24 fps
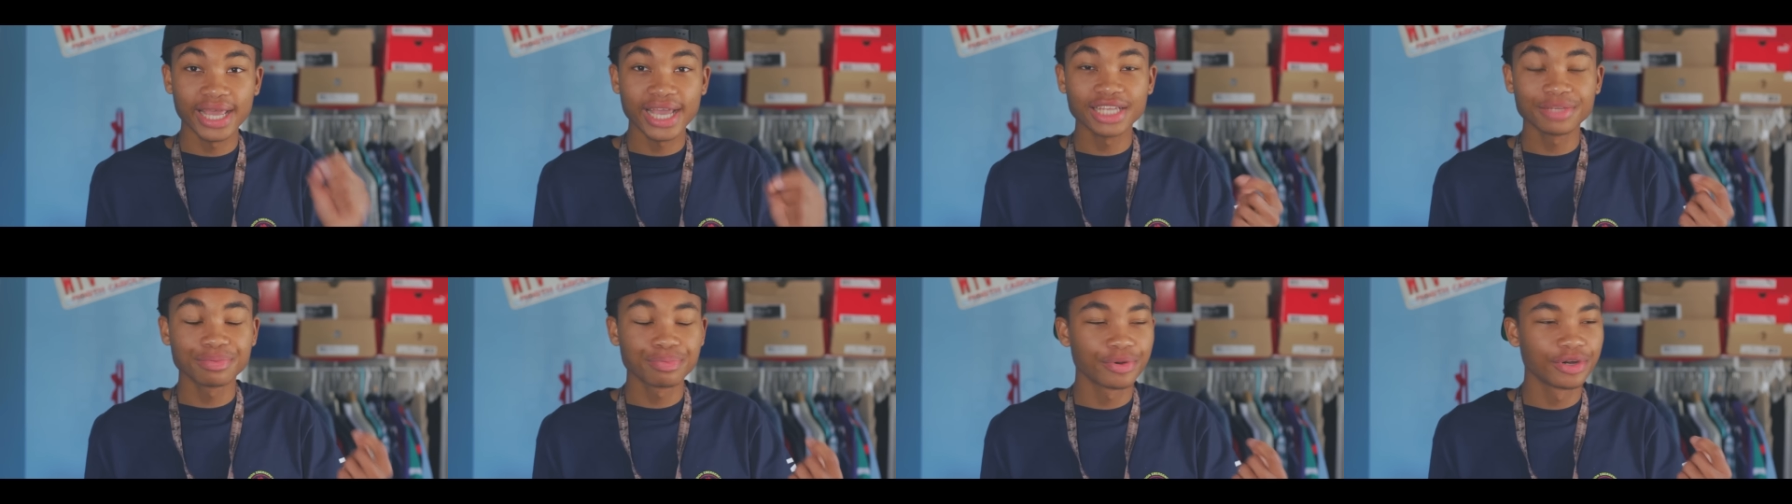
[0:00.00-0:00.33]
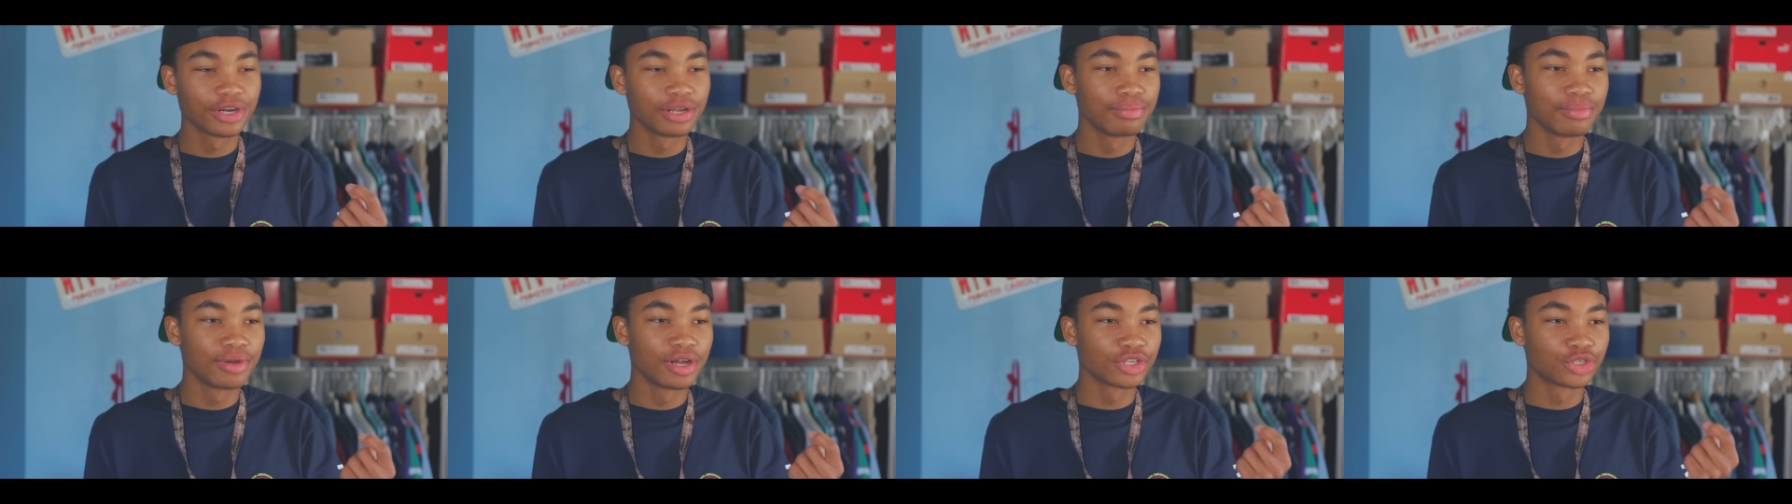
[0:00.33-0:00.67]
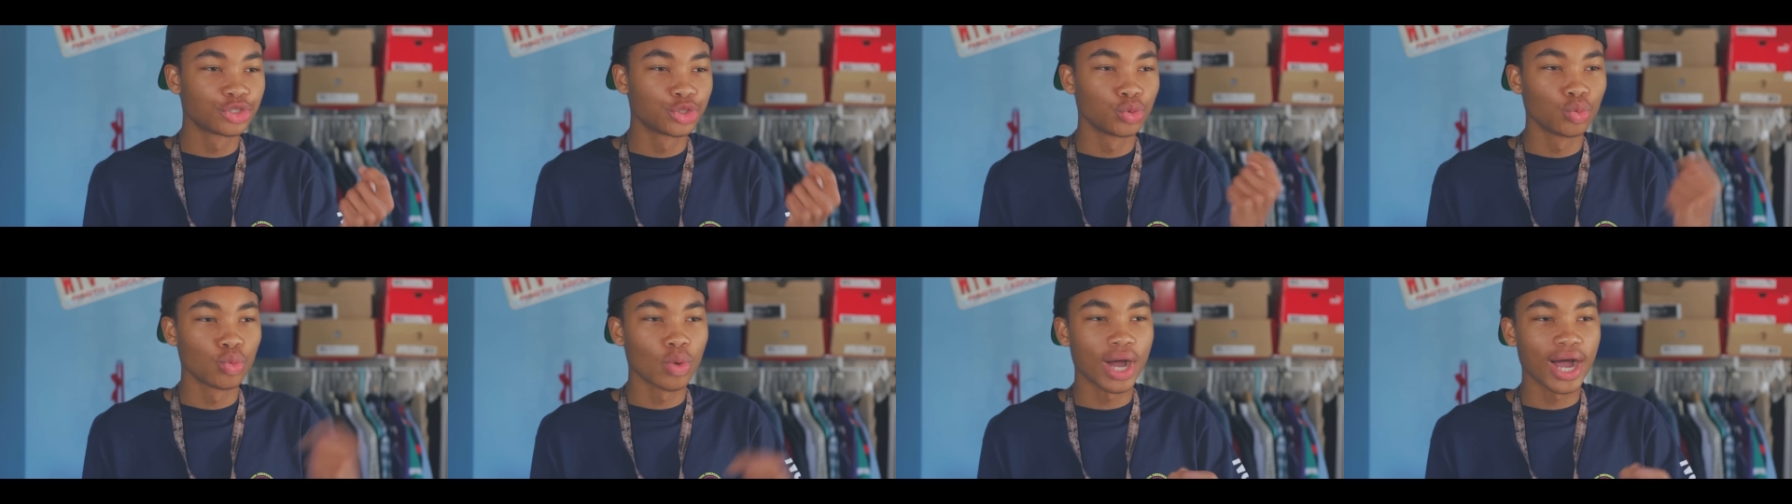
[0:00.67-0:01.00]
That's pretty
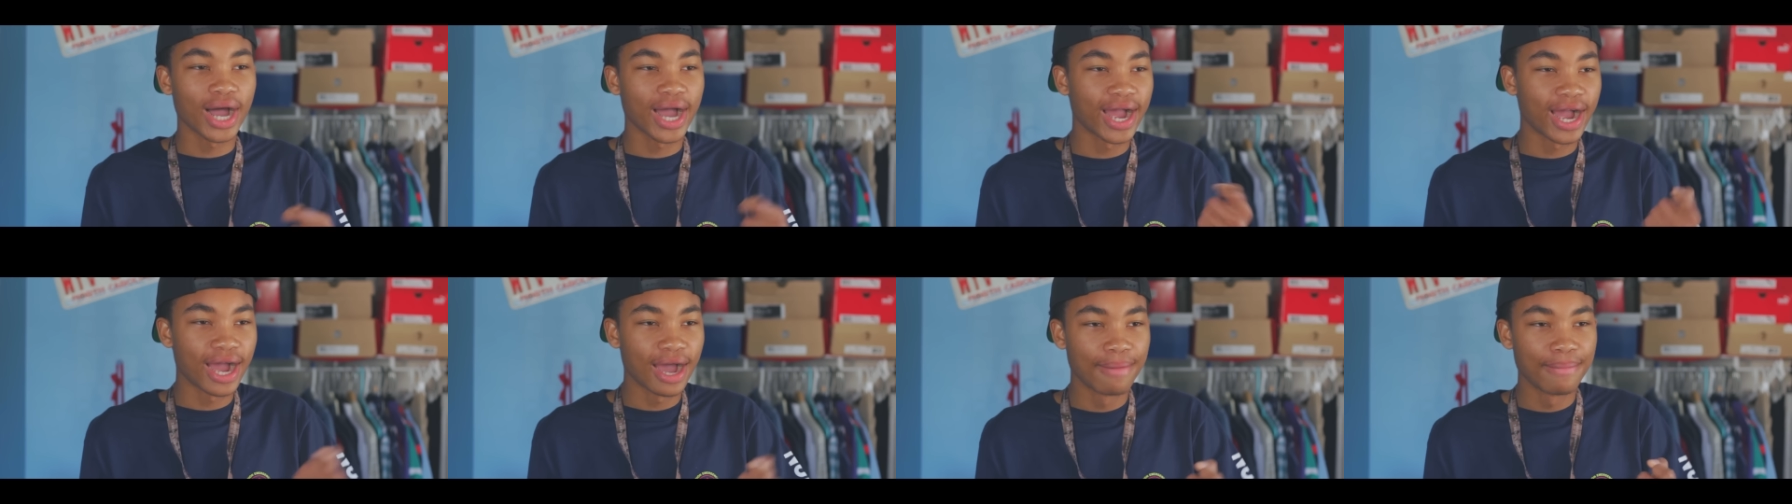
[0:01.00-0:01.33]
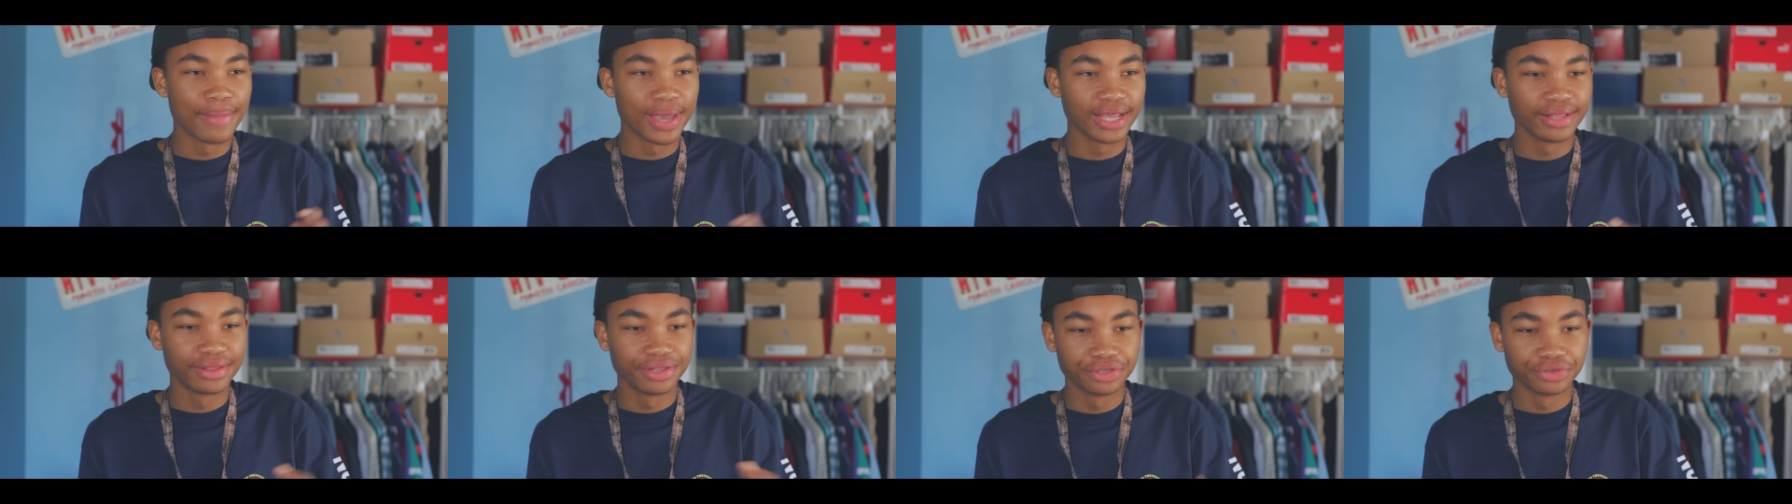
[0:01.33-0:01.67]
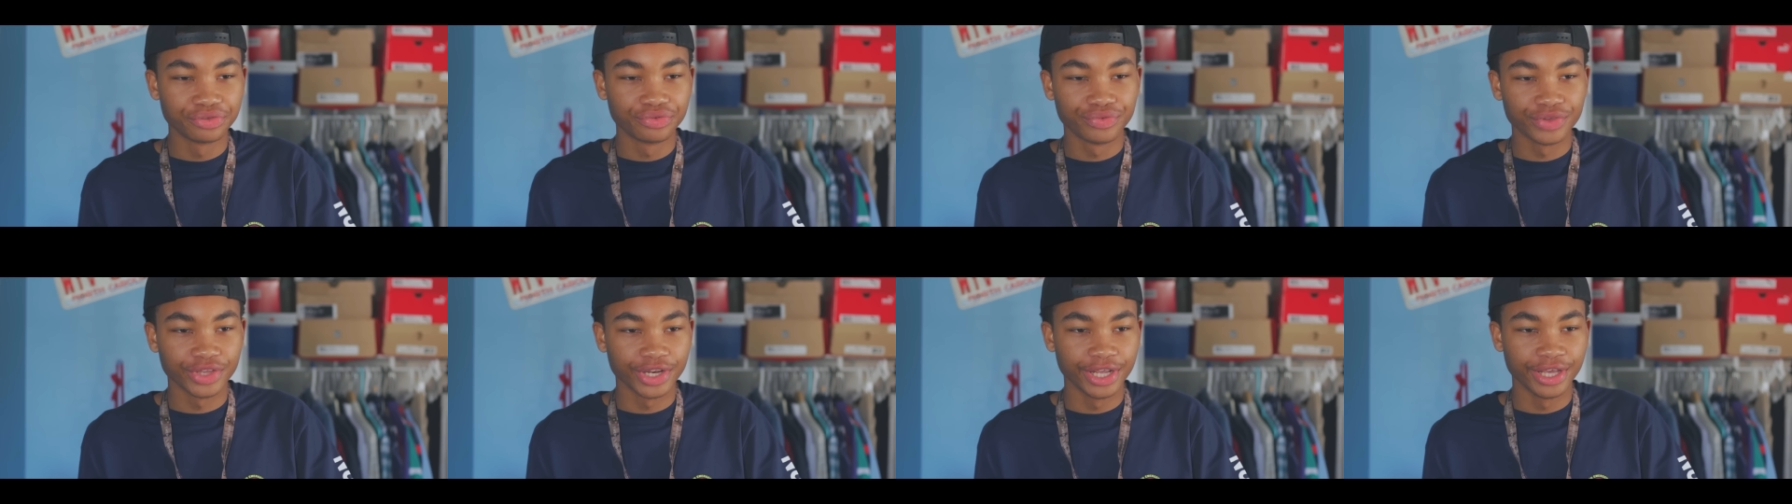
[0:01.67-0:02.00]
much why I made
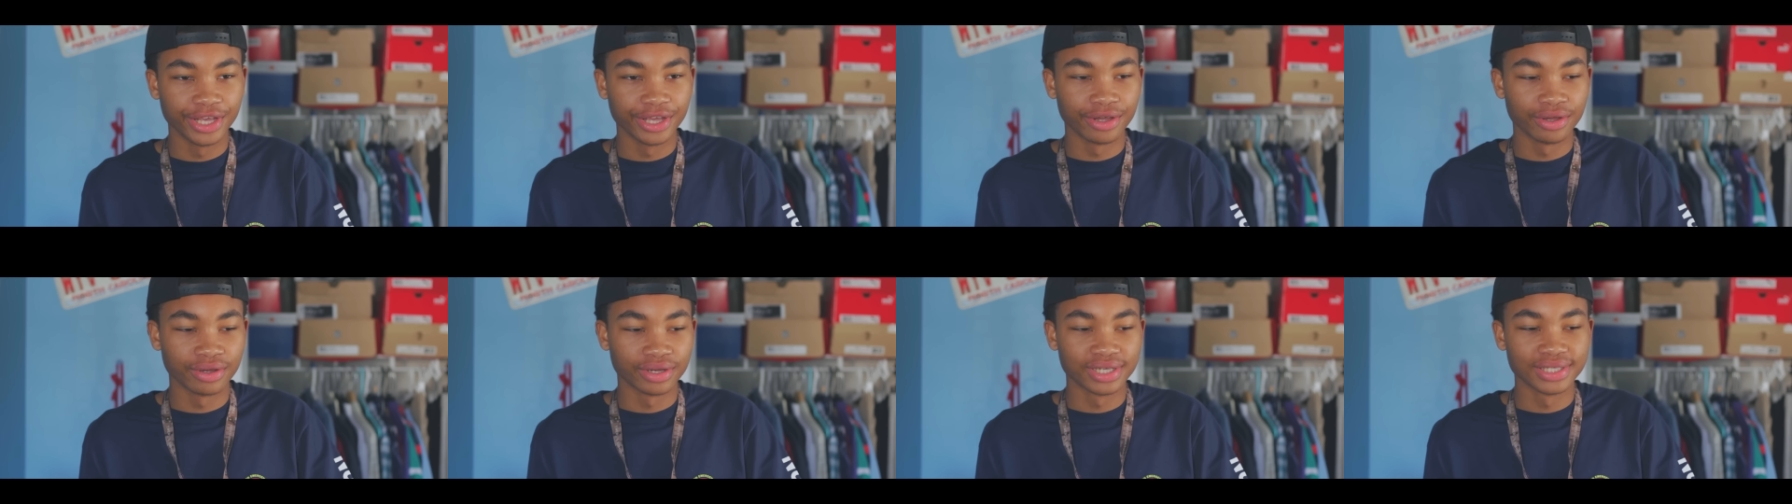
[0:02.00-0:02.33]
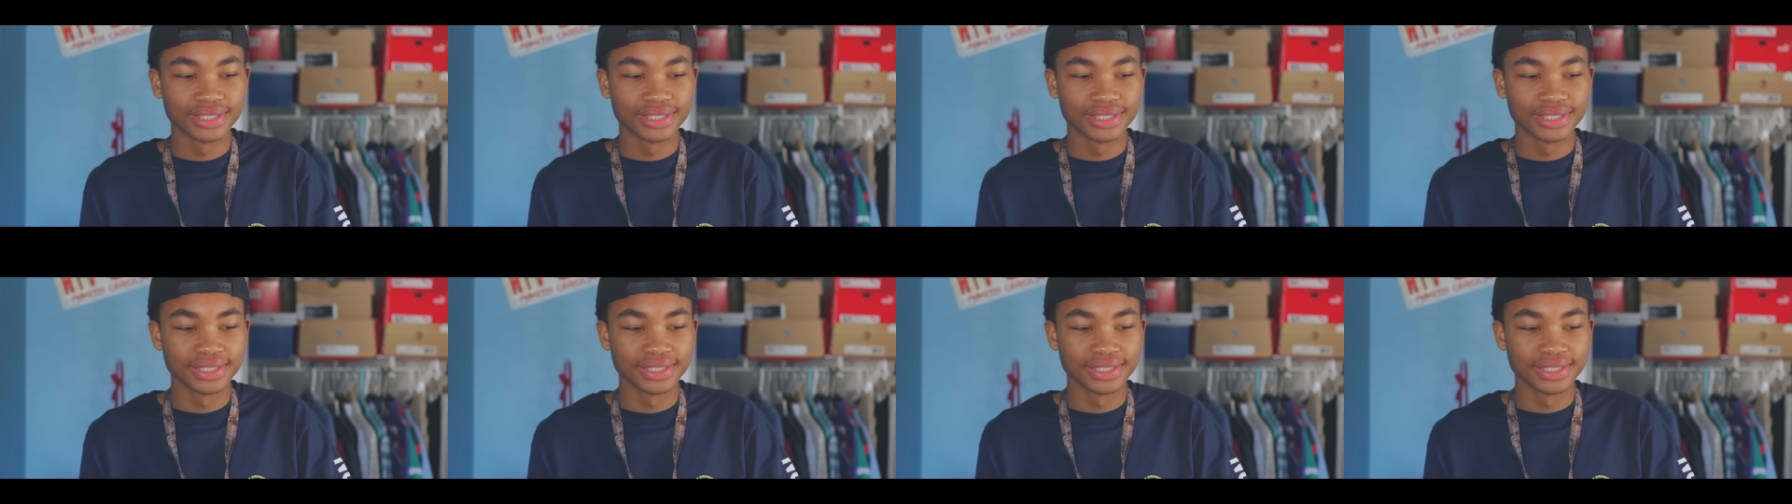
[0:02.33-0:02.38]
this video,